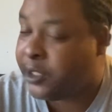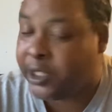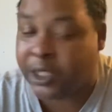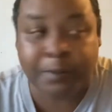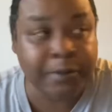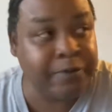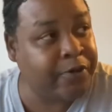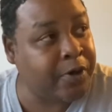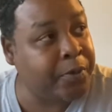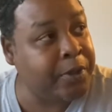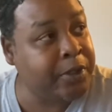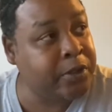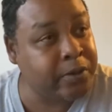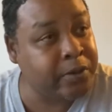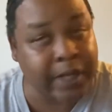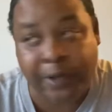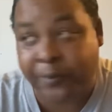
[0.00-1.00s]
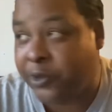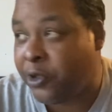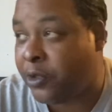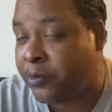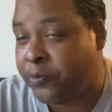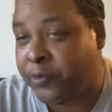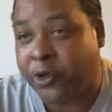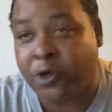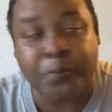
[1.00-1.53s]
Nigga, before we do that, we're,
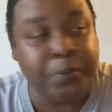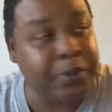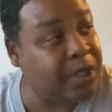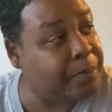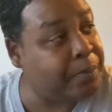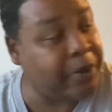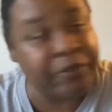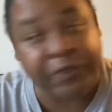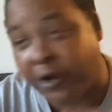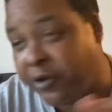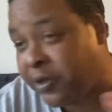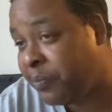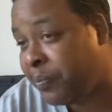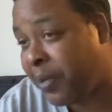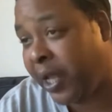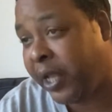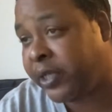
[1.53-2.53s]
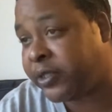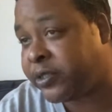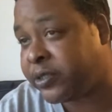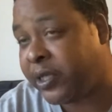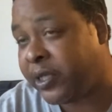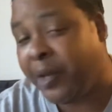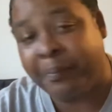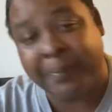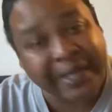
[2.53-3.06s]
we're going to be up in 30 banks
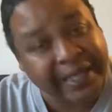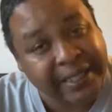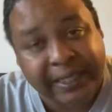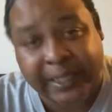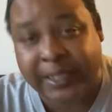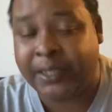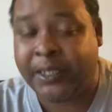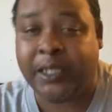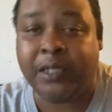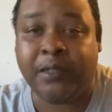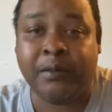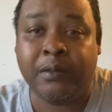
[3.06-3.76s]
immediately.